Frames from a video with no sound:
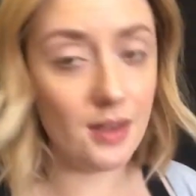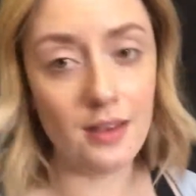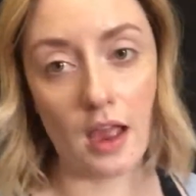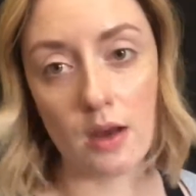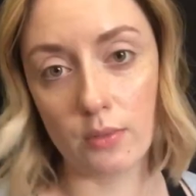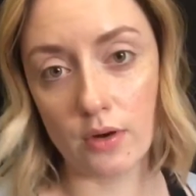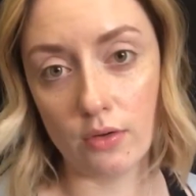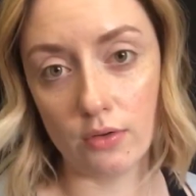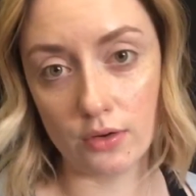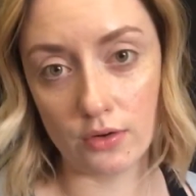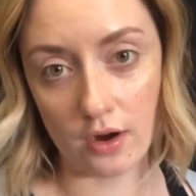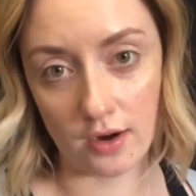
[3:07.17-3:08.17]
kind of want to go a
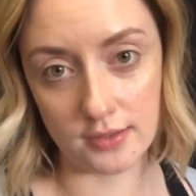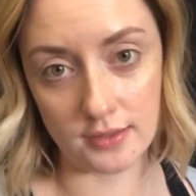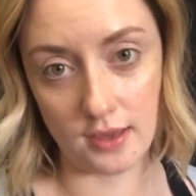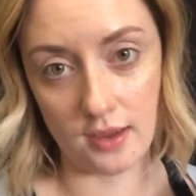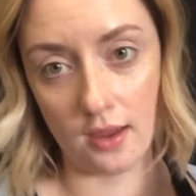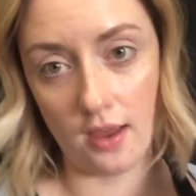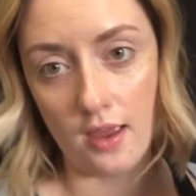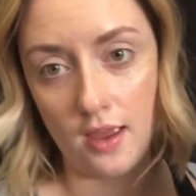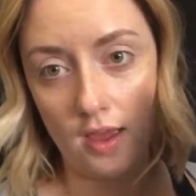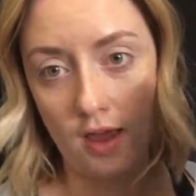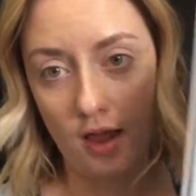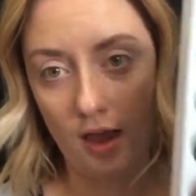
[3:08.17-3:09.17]
little crazy
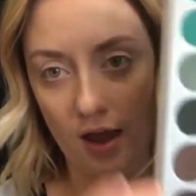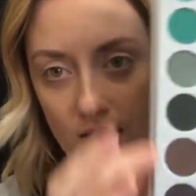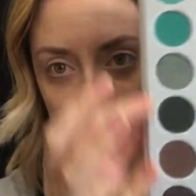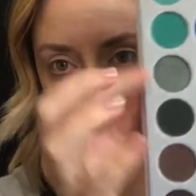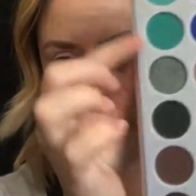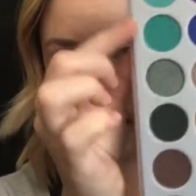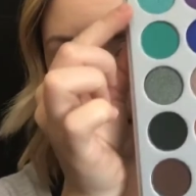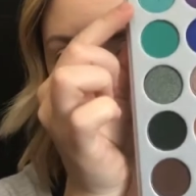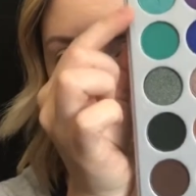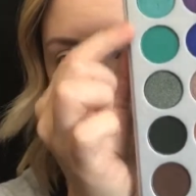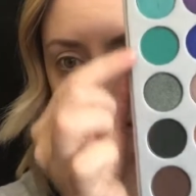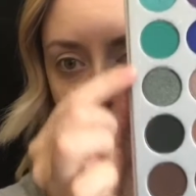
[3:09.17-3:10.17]
and try
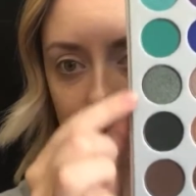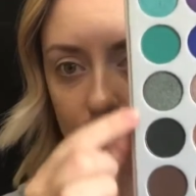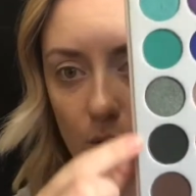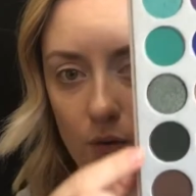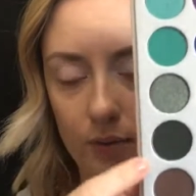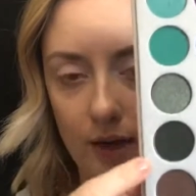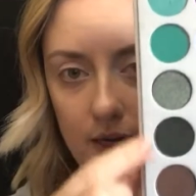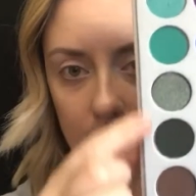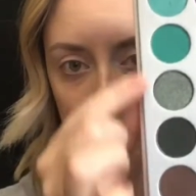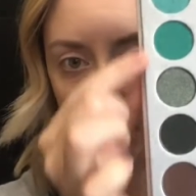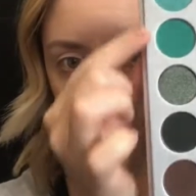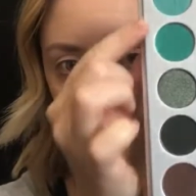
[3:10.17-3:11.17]
out these four right
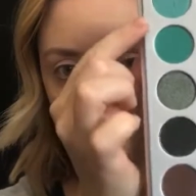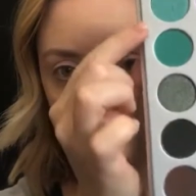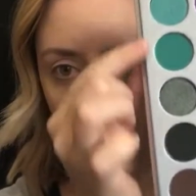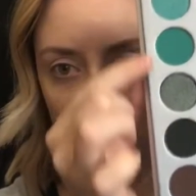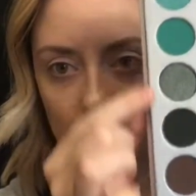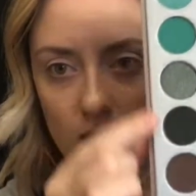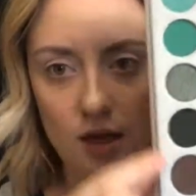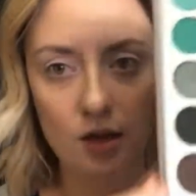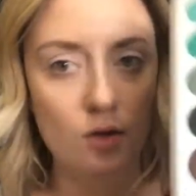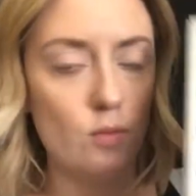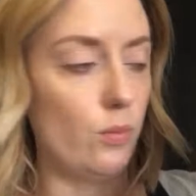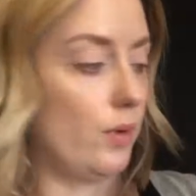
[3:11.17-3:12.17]
here,
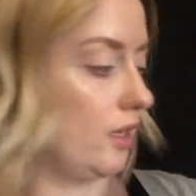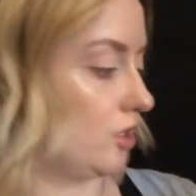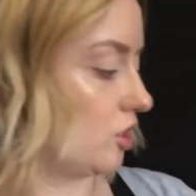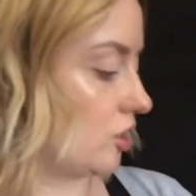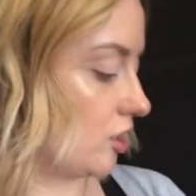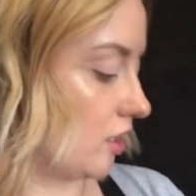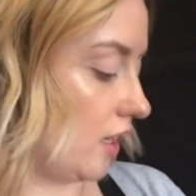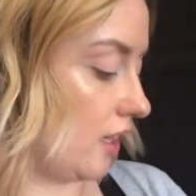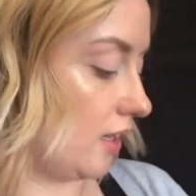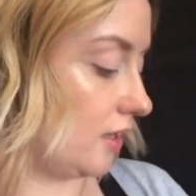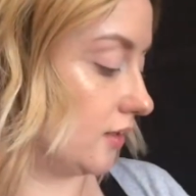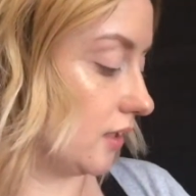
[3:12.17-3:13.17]
which
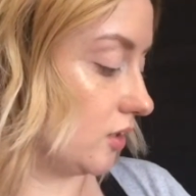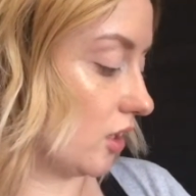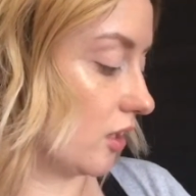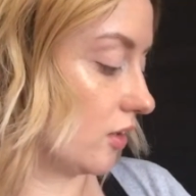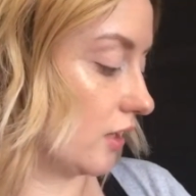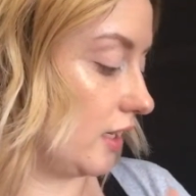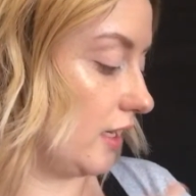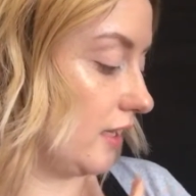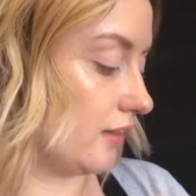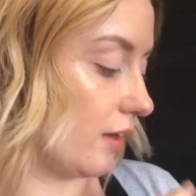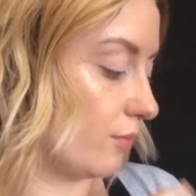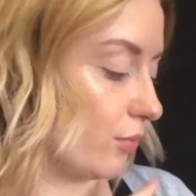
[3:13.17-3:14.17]
is a dark
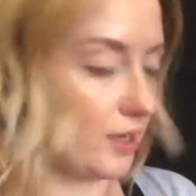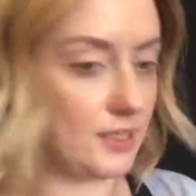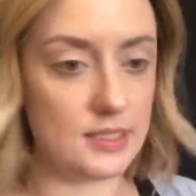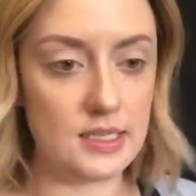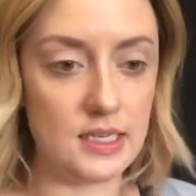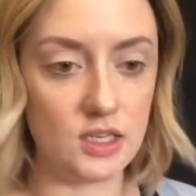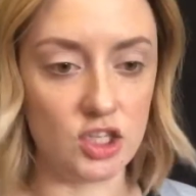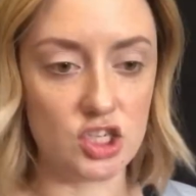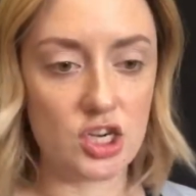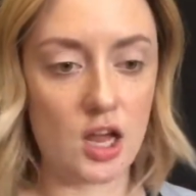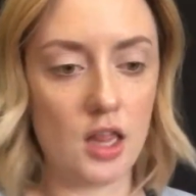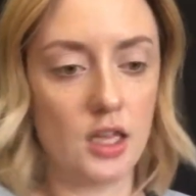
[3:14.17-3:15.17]
green, that bright
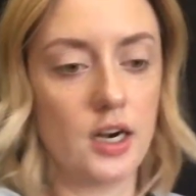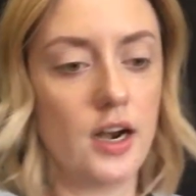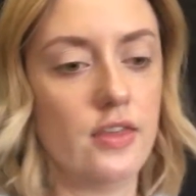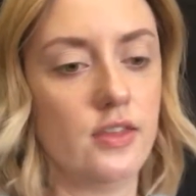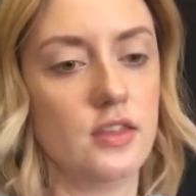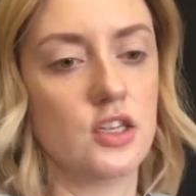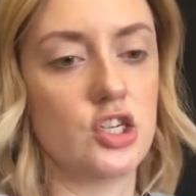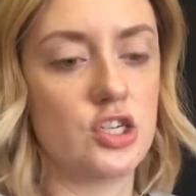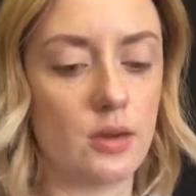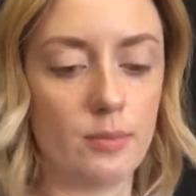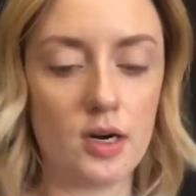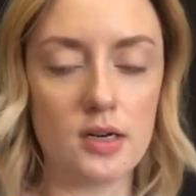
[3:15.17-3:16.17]
tealish color, and then the
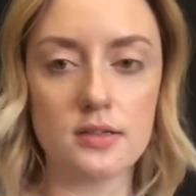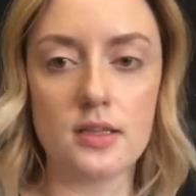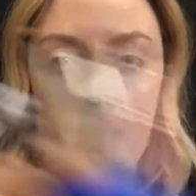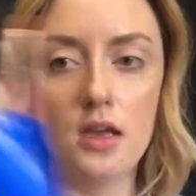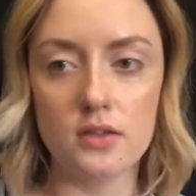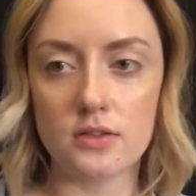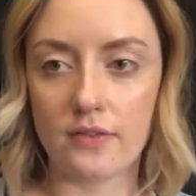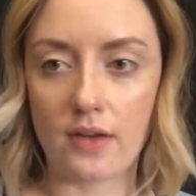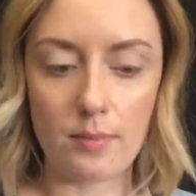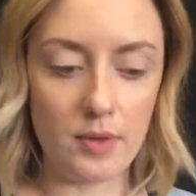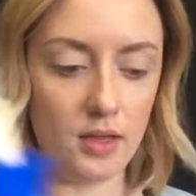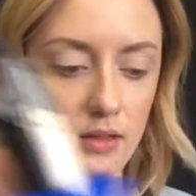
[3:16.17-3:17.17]
shimmers. So I've
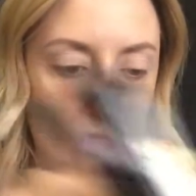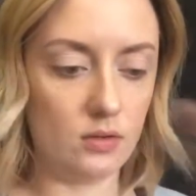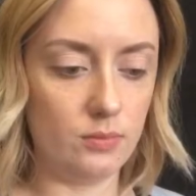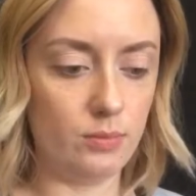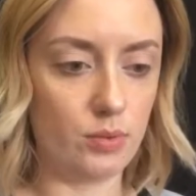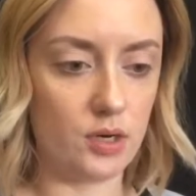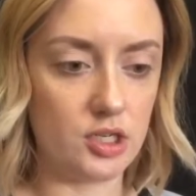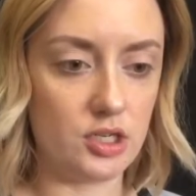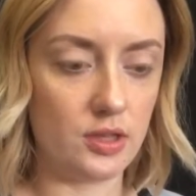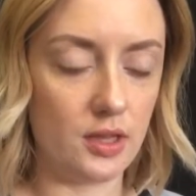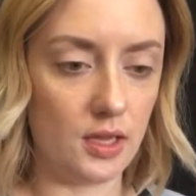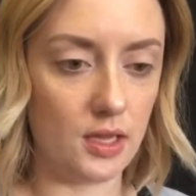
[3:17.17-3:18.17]
got my little
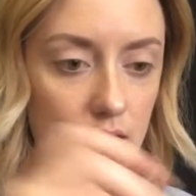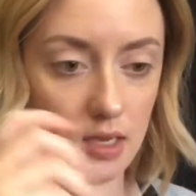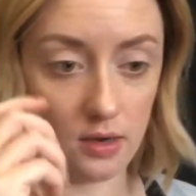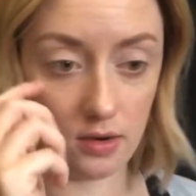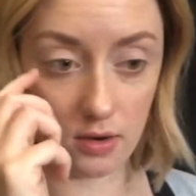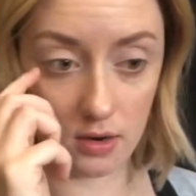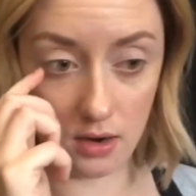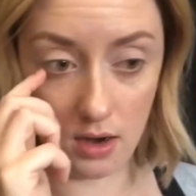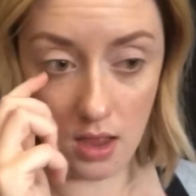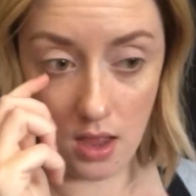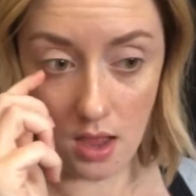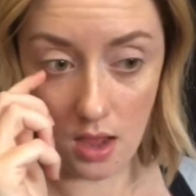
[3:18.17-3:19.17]
brush thing here,
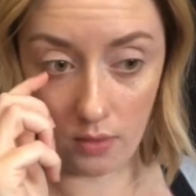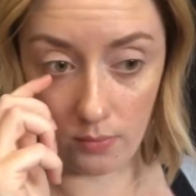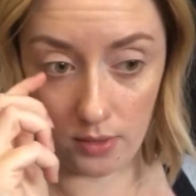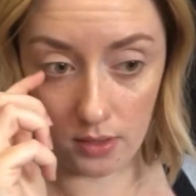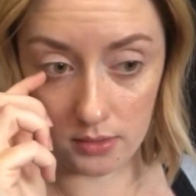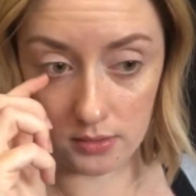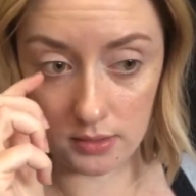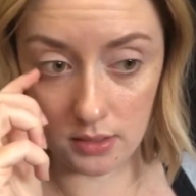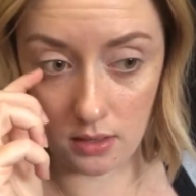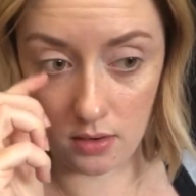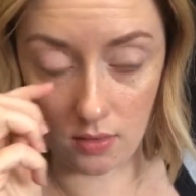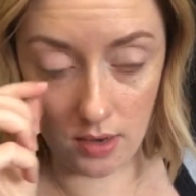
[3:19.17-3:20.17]
and we are just going
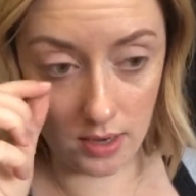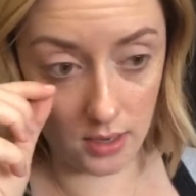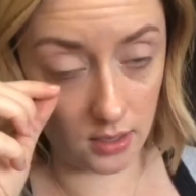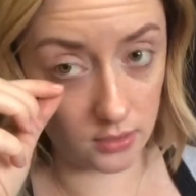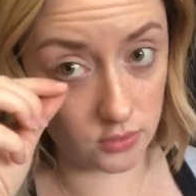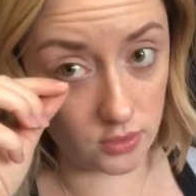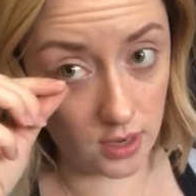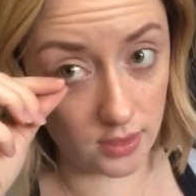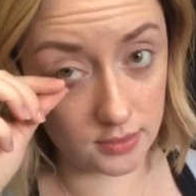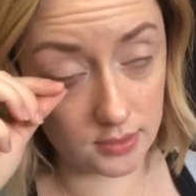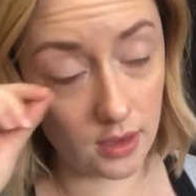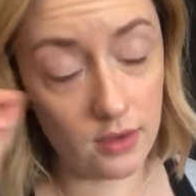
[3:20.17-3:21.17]
to go ahead and try
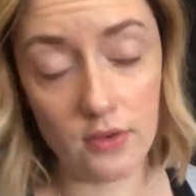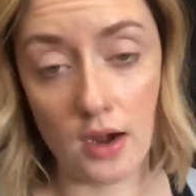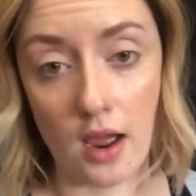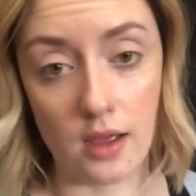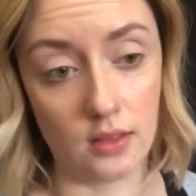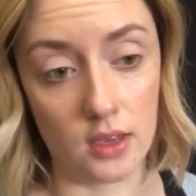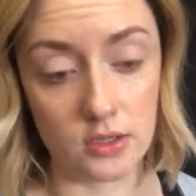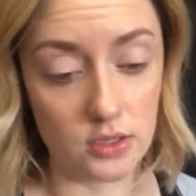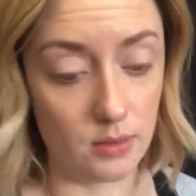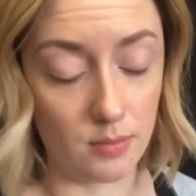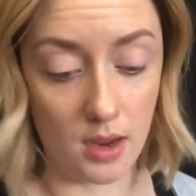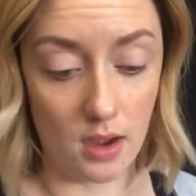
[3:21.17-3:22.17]
this. I have an eyelash
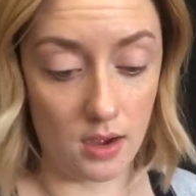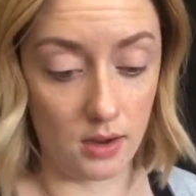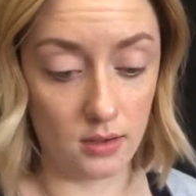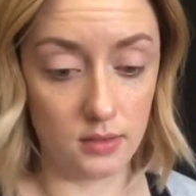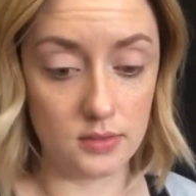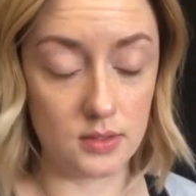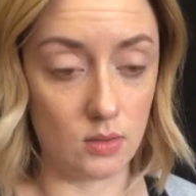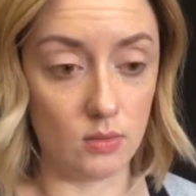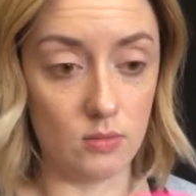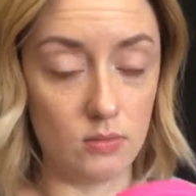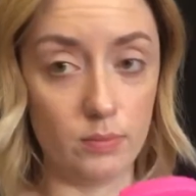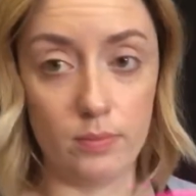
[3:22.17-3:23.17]
in my eye,
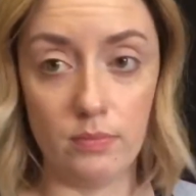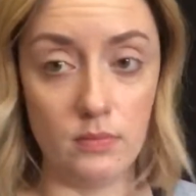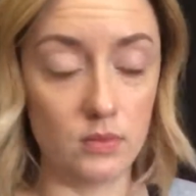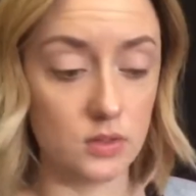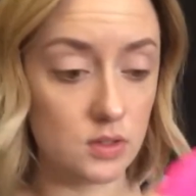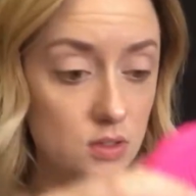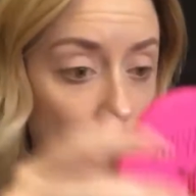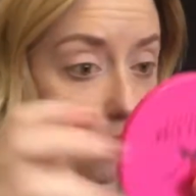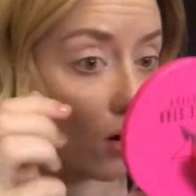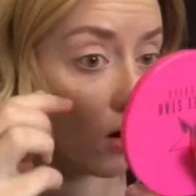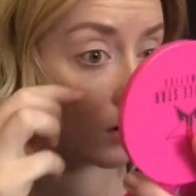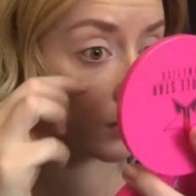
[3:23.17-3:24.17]
so
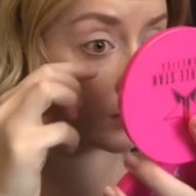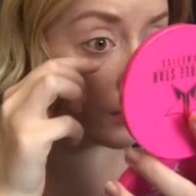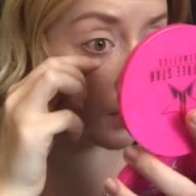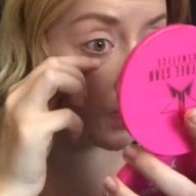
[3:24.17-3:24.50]
hard, you